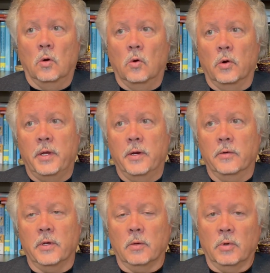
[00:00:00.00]
or
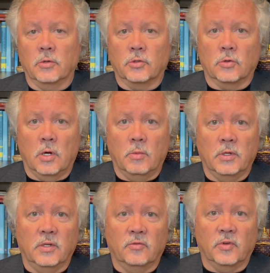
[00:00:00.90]
hearing about trauma
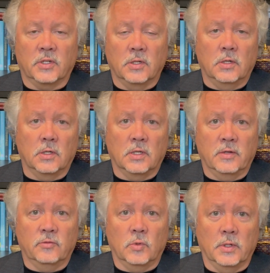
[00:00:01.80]
inflicted on a
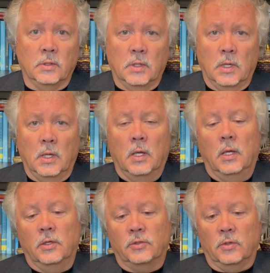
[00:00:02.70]
loved one.
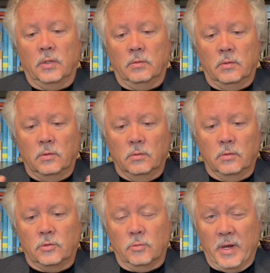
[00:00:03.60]
So the
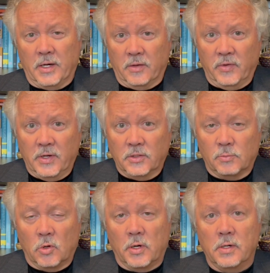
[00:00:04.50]
traumatic event is
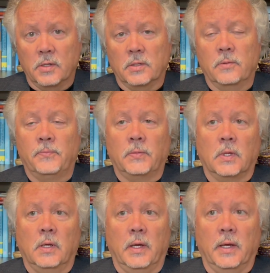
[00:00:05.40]
broadened
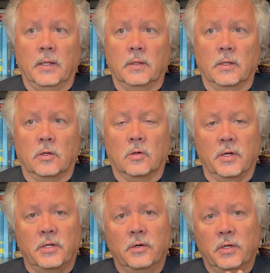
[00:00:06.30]
and the
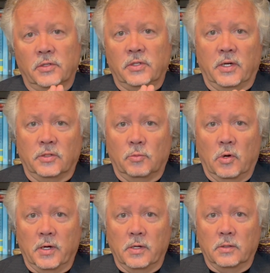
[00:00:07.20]
criteria set is
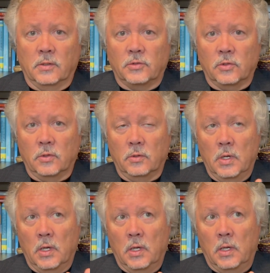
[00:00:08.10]
broadened. So
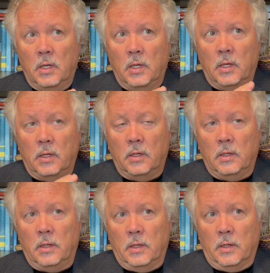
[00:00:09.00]

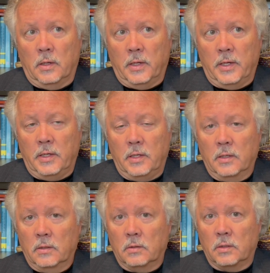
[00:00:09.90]
uh,
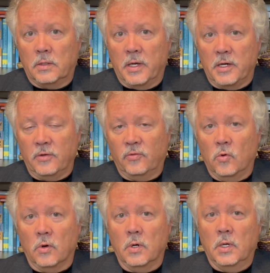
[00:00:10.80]
80,
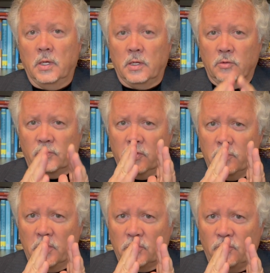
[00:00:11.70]
94, was
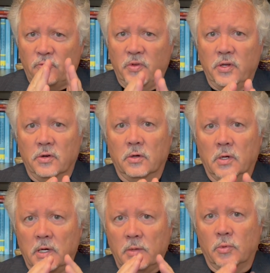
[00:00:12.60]
very much
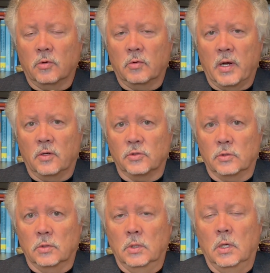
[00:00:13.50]
fear,
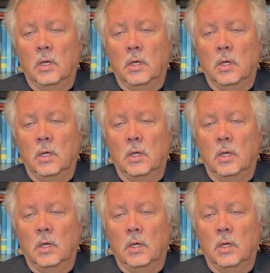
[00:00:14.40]
hyperarousal,